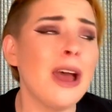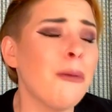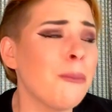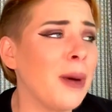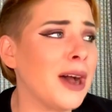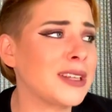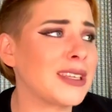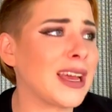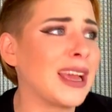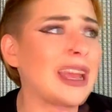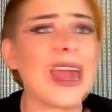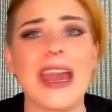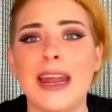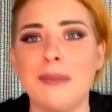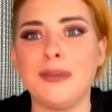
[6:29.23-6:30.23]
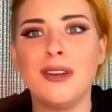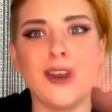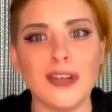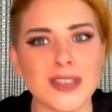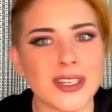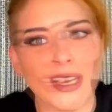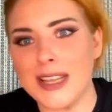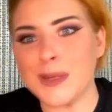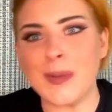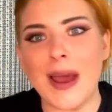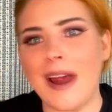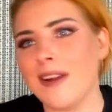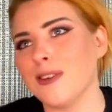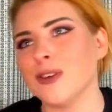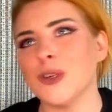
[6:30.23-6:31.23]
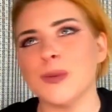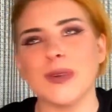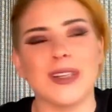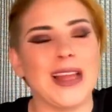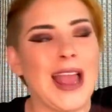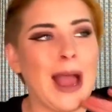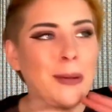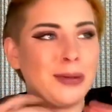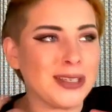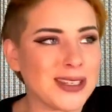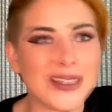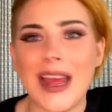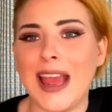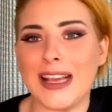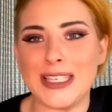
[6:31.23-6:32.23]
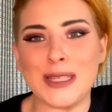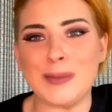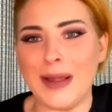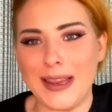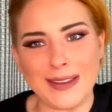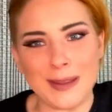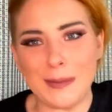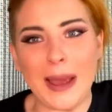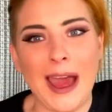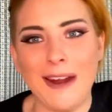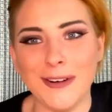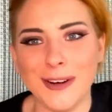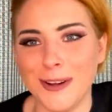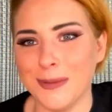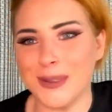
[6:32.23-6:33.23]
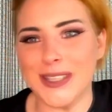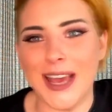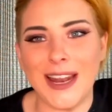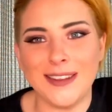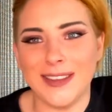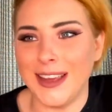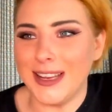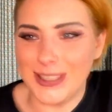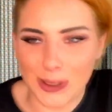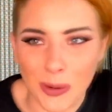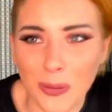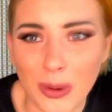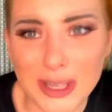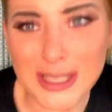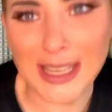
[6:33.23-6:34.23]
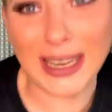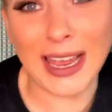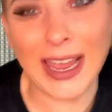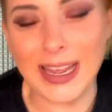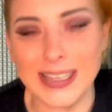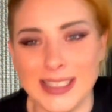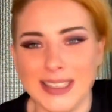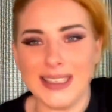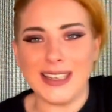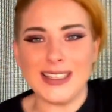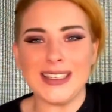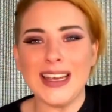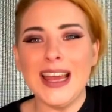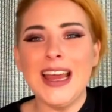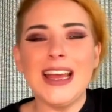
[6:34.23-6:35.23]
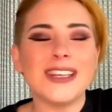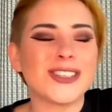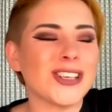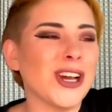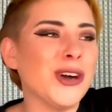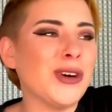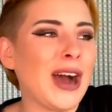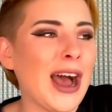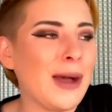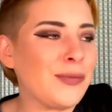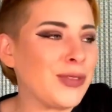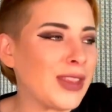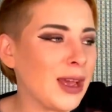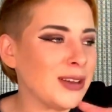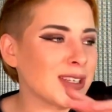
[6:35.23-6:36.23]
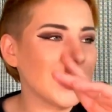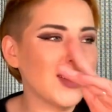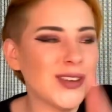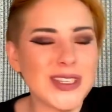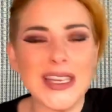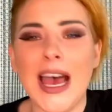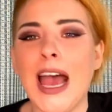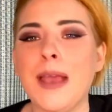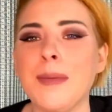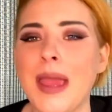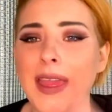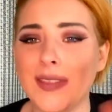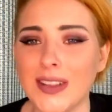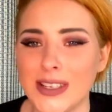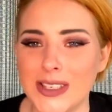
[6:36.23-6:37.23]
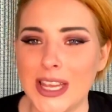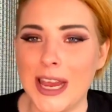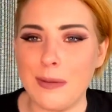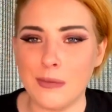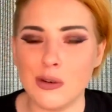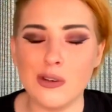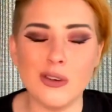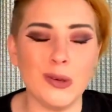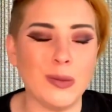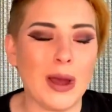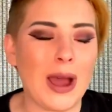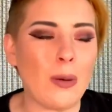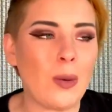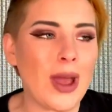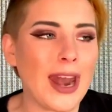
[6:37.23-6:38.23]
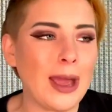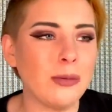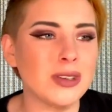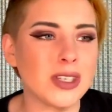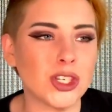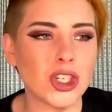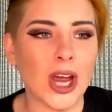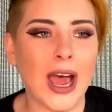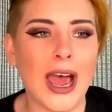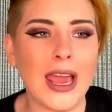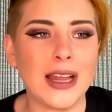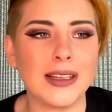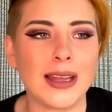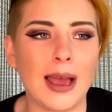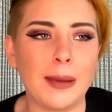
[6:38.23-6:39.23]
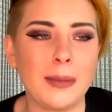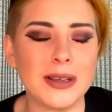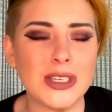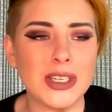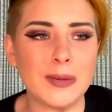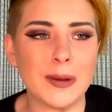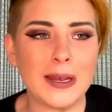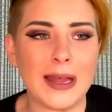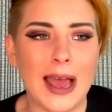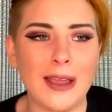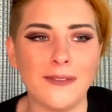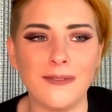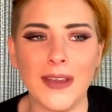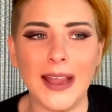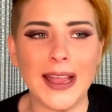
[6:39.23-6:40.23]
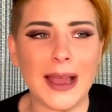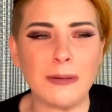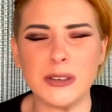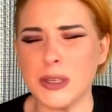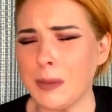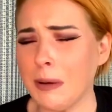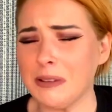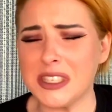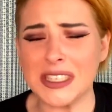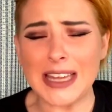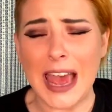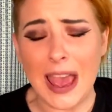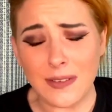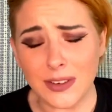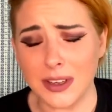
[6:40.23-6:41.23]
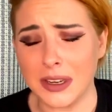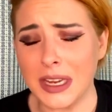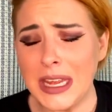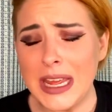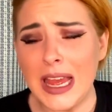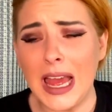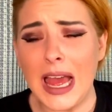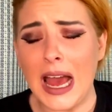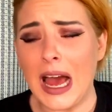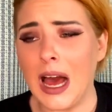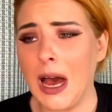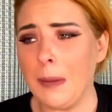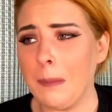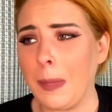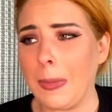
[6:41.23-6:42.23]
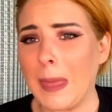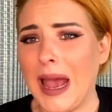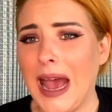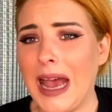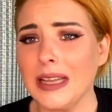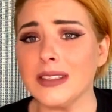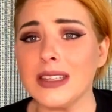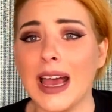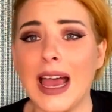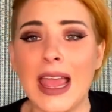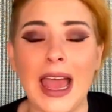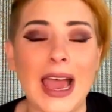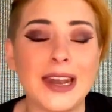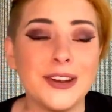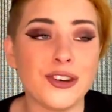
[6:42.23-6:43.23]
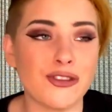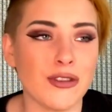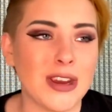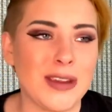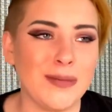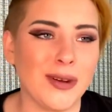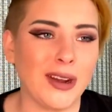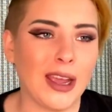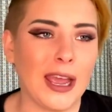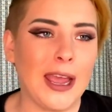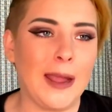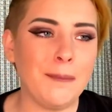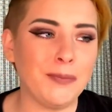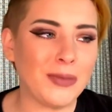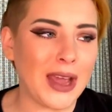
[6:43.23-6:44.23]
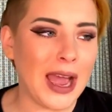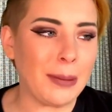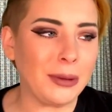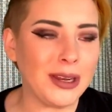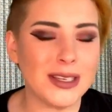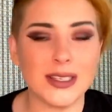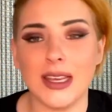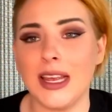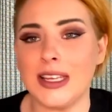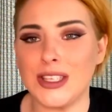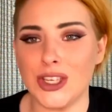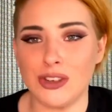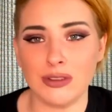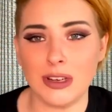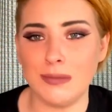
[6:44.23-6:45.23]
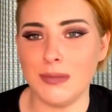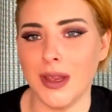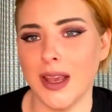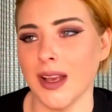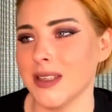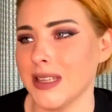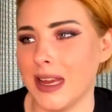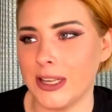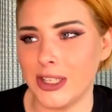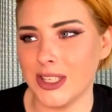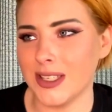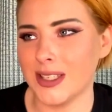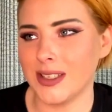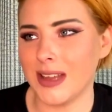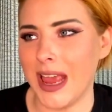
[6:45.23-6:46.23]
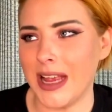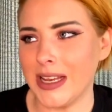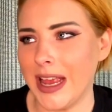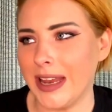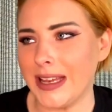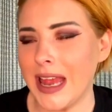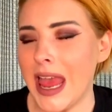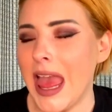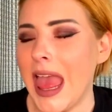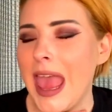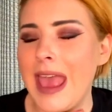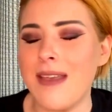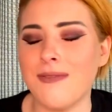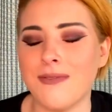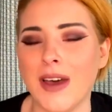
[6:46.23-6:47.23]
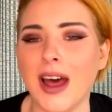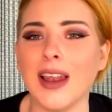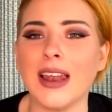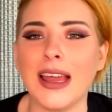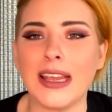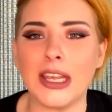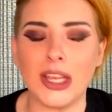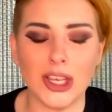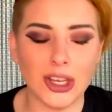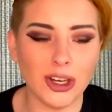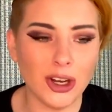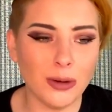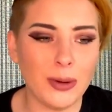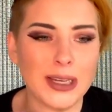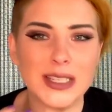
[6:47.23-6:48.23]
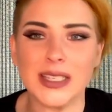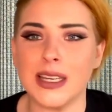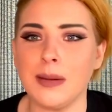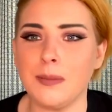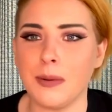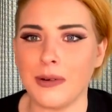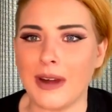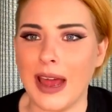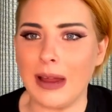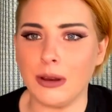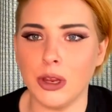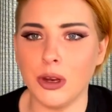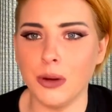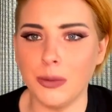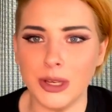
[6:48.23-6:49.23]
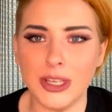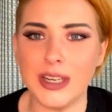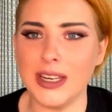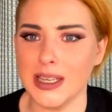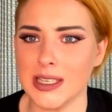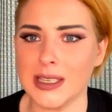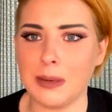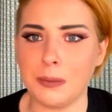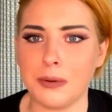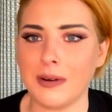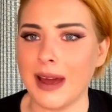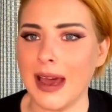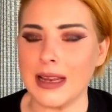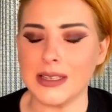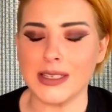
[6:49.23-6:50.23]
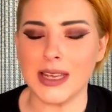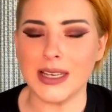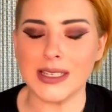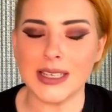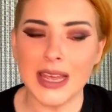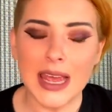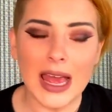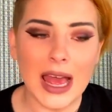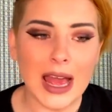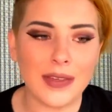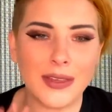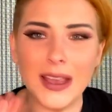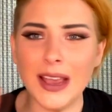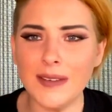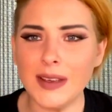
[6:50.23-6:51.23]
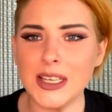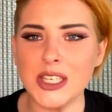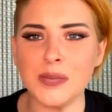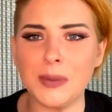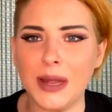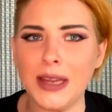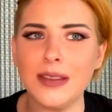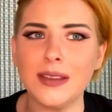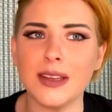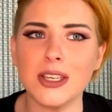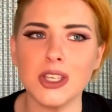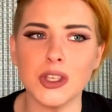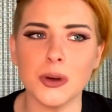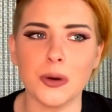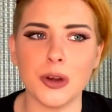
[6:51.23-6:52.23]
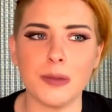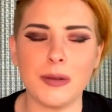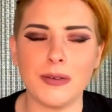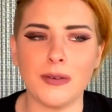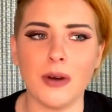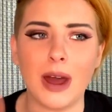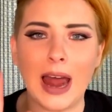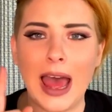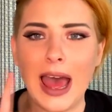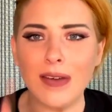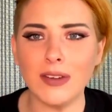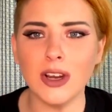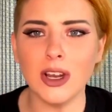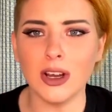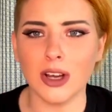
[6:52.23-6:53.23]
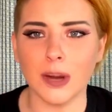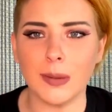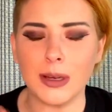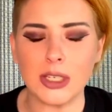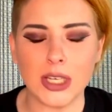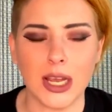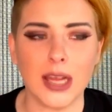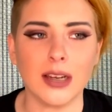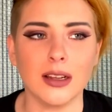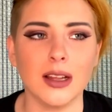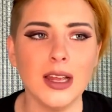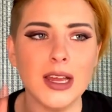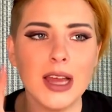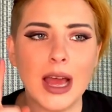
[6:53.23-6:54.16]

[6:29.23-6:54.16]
But again, I'm not saying it's paranormal. I will explain the paranormal side of things once I get into this. So there's another time in the same room when I was a child. I must have been, I think I was about 7, and I had a dream, okay? I'm going to say it's a dream because it just, it felt like, you know, when a sleep paralysis, you know, when you're in a sleep paralysis. I think I've explained this story before. I'll have a look on my channel.